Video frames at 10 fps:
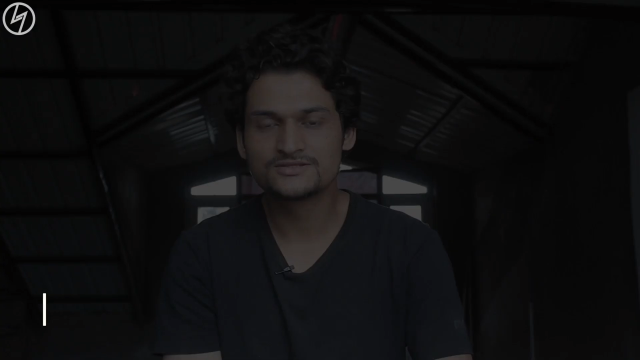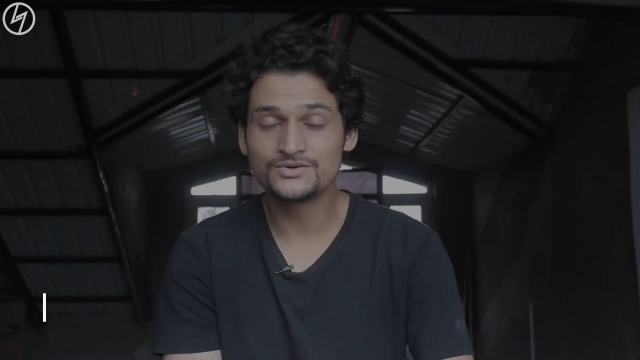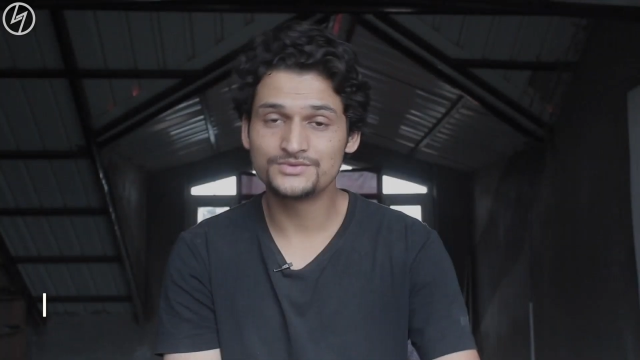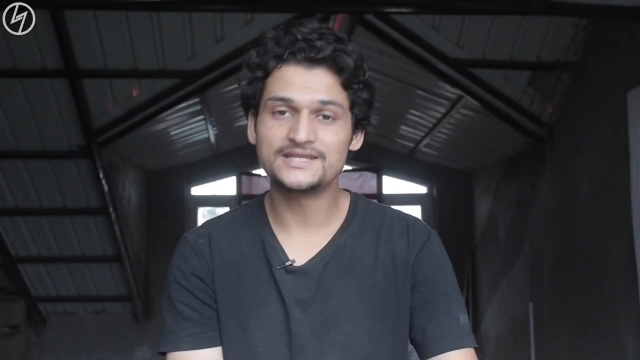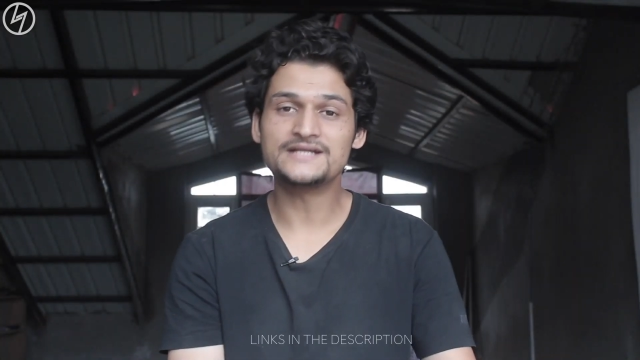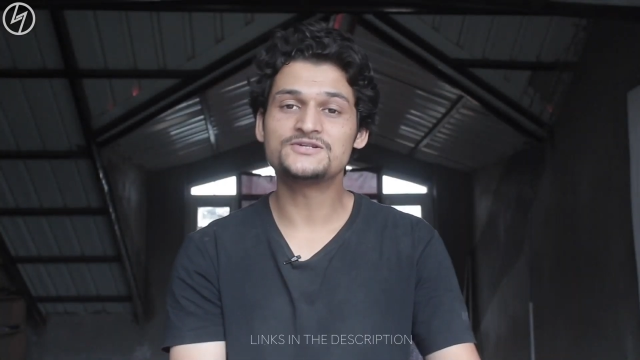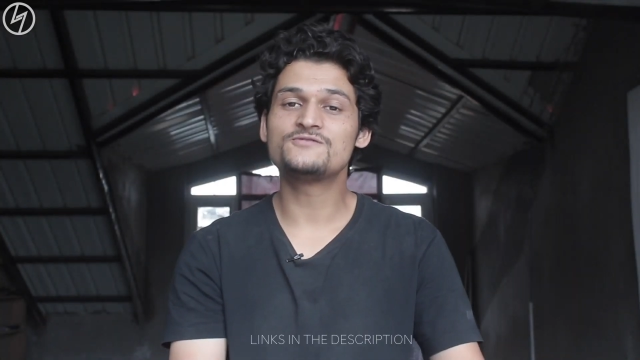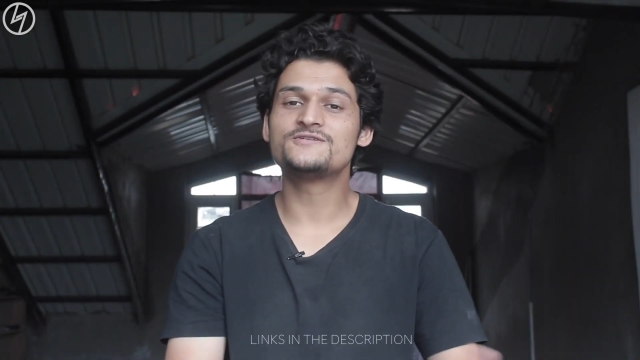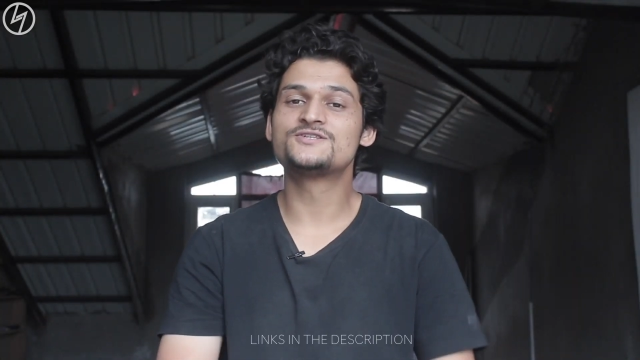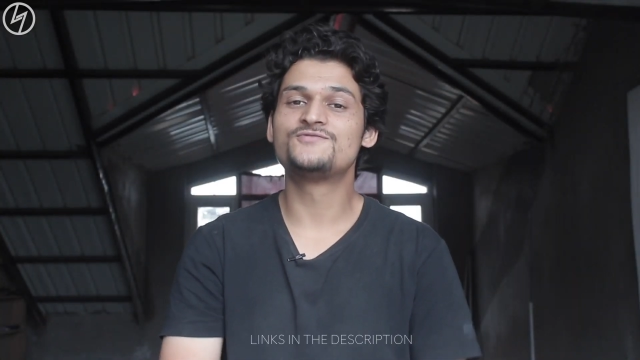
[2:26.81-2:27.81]
So that's
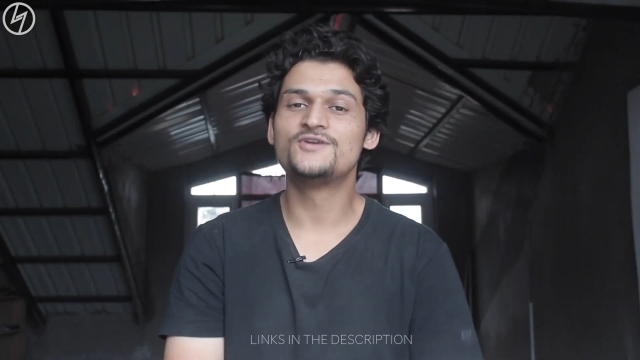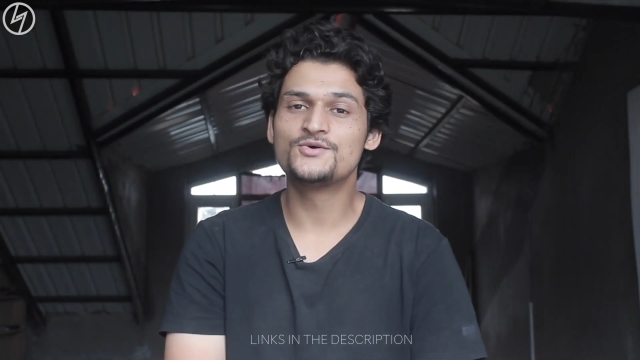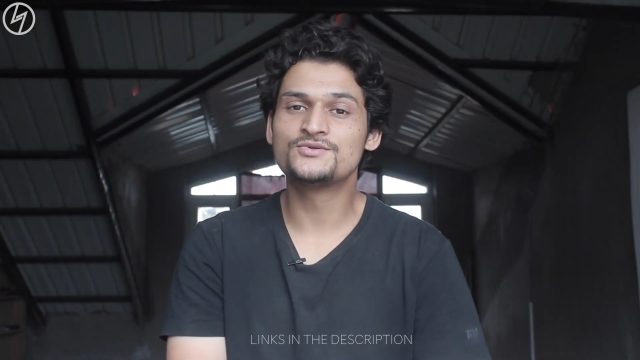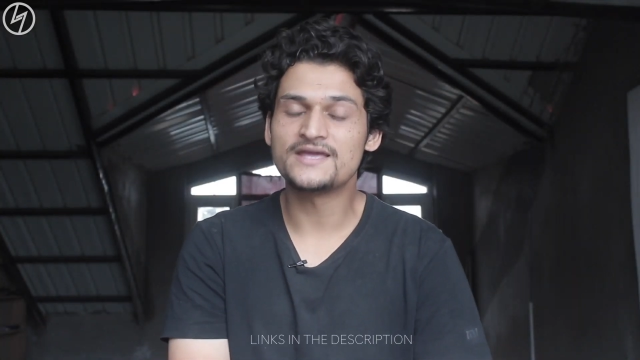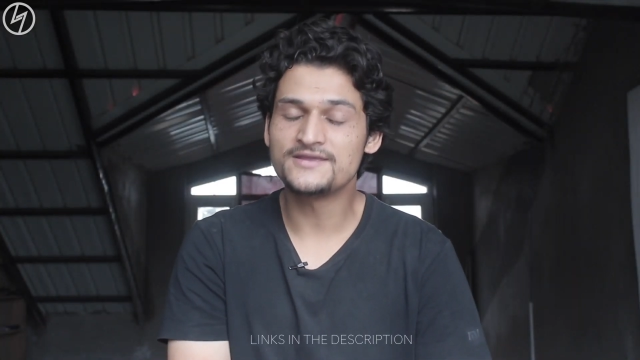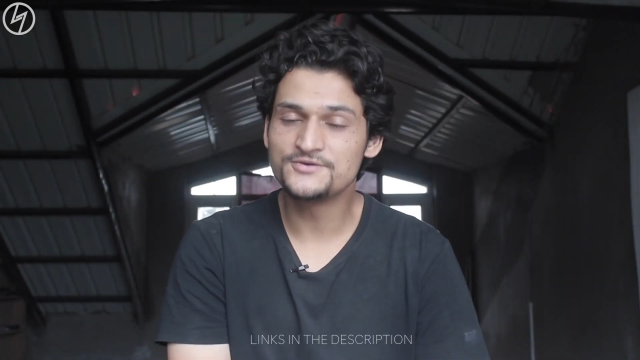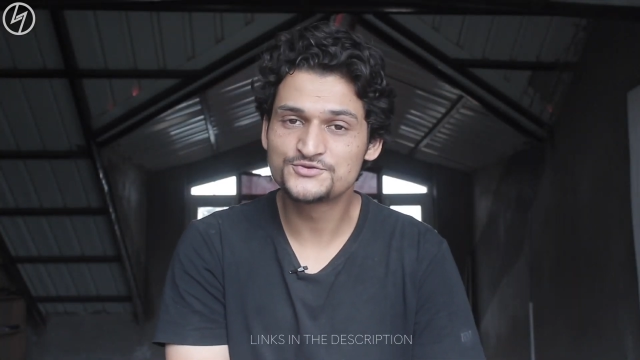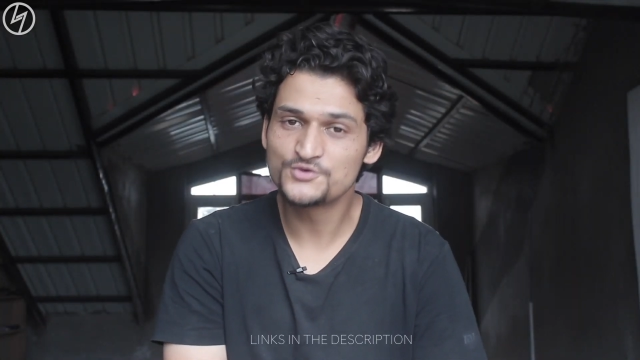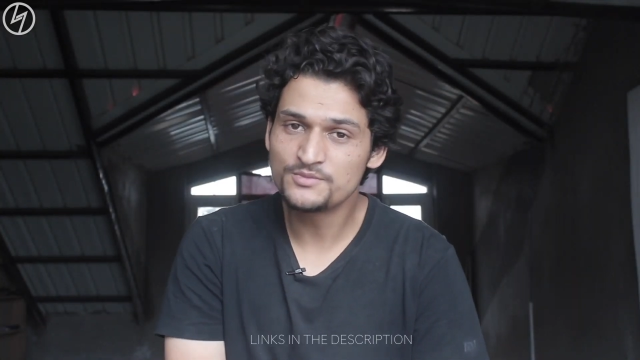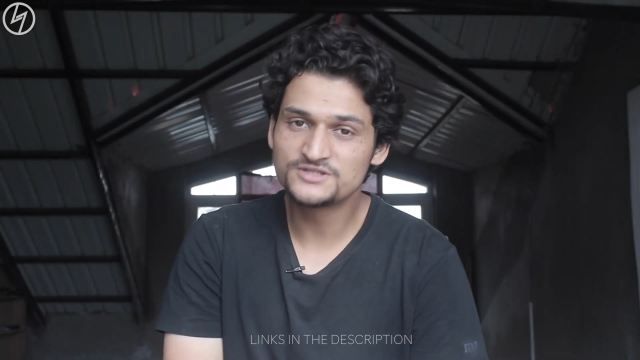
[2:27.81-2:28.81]
all for this video. Thank you
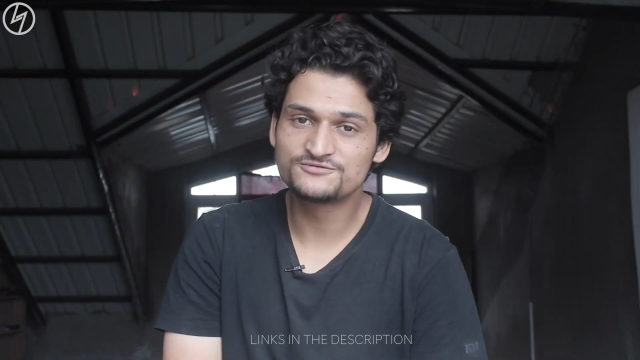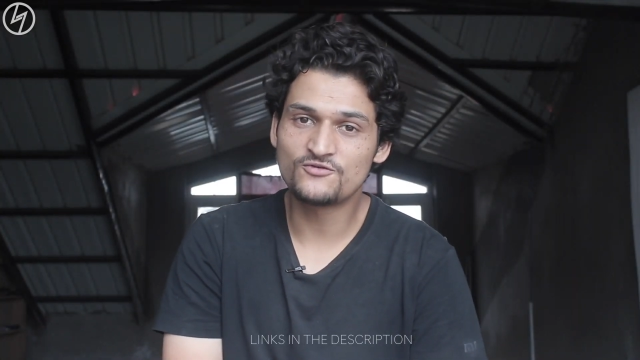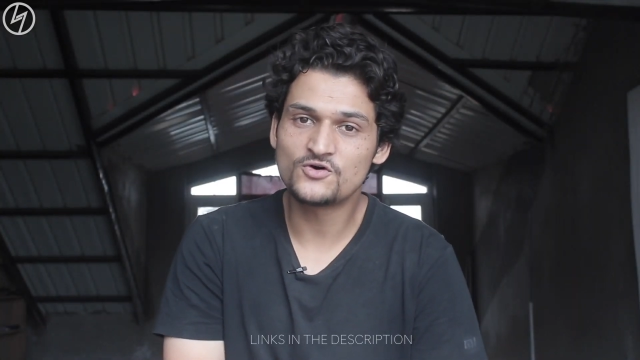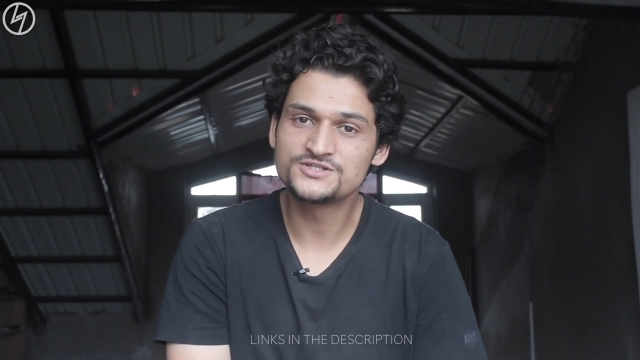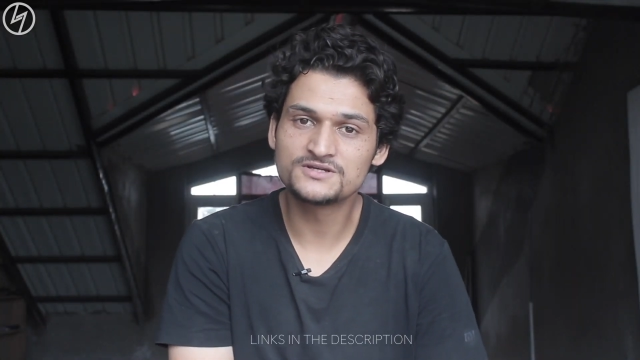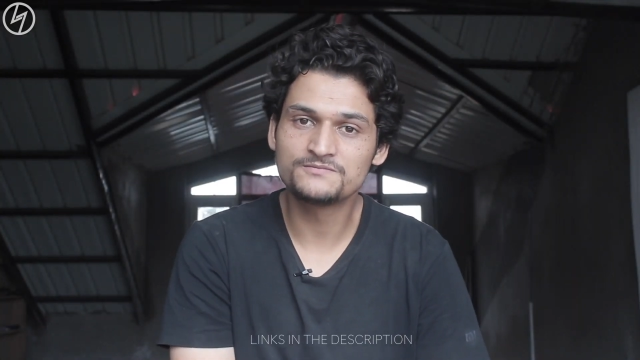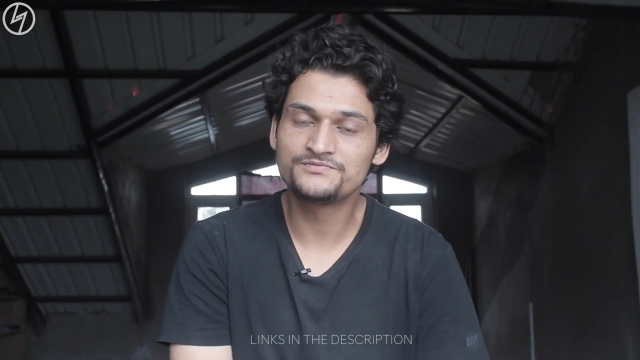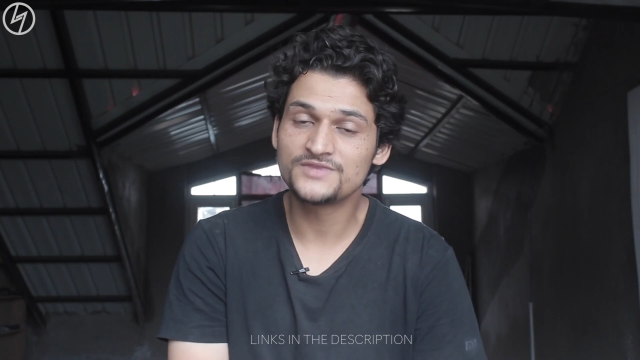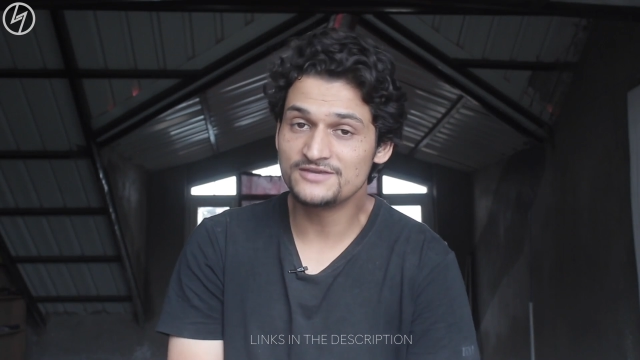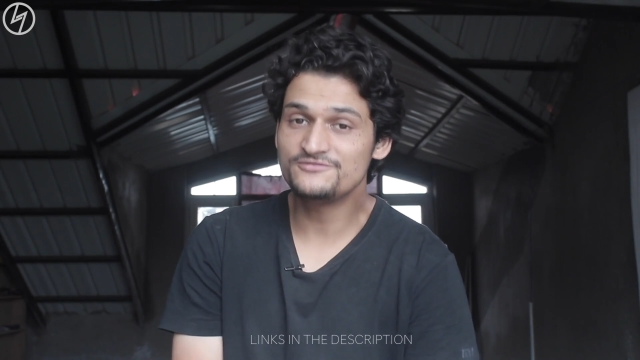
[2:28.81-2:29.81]
so much for watching.